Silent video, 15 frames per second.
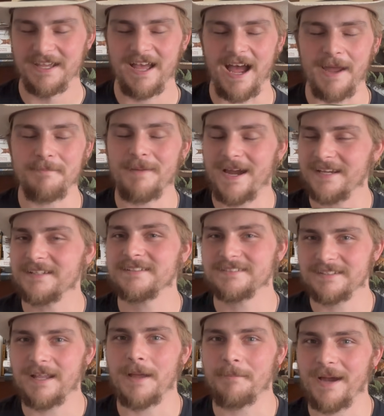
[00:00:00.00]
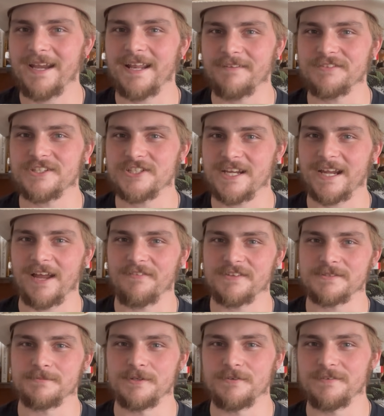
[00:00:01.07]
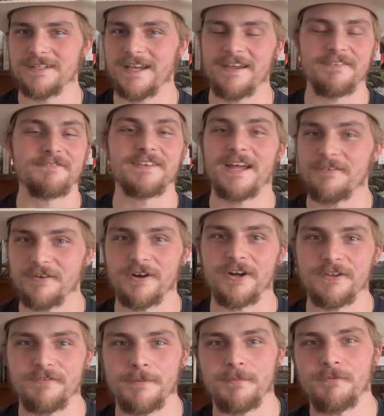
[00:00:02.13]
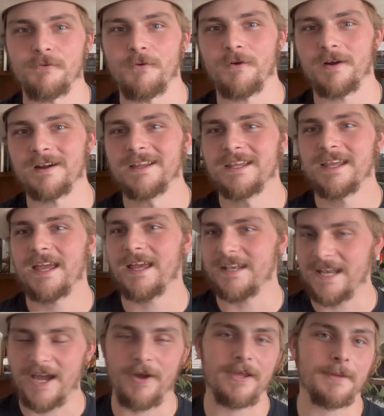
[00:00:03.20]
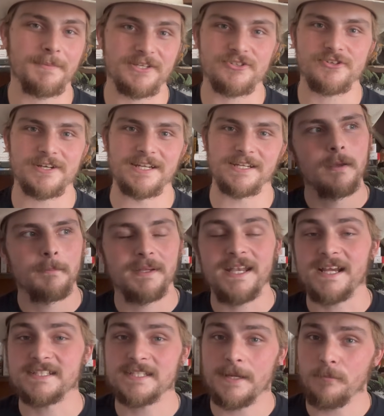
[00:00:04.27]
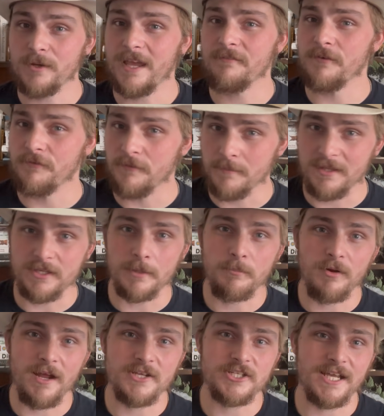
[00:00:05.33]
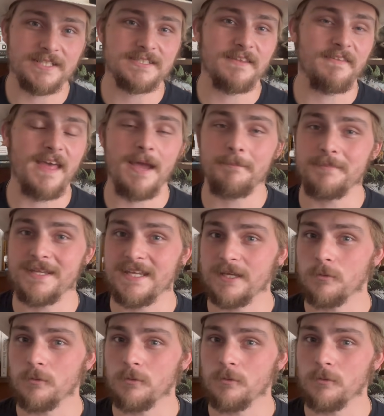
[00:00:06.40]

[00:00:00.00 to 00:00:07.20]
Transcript: I might have to check out this movie. I have never heard of it before, and now I am intrigued. But next up, we have a familiar project, that being